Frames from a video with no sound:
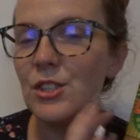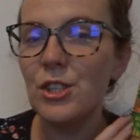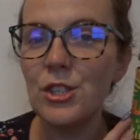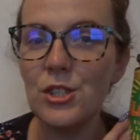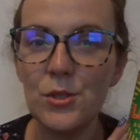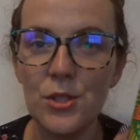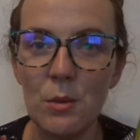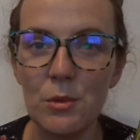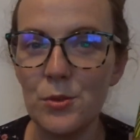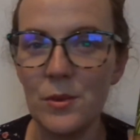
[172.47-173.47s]
You can do so
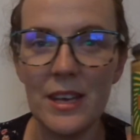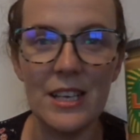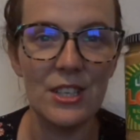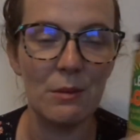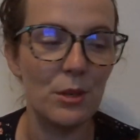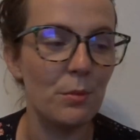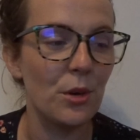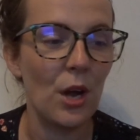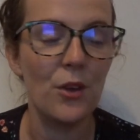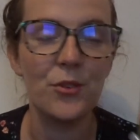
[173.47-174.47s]
much with this. I'm going to
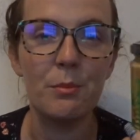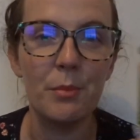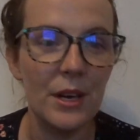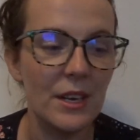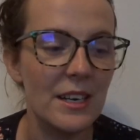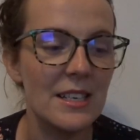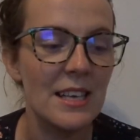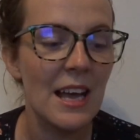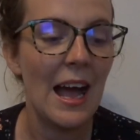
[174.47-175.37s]
put it on some burgers.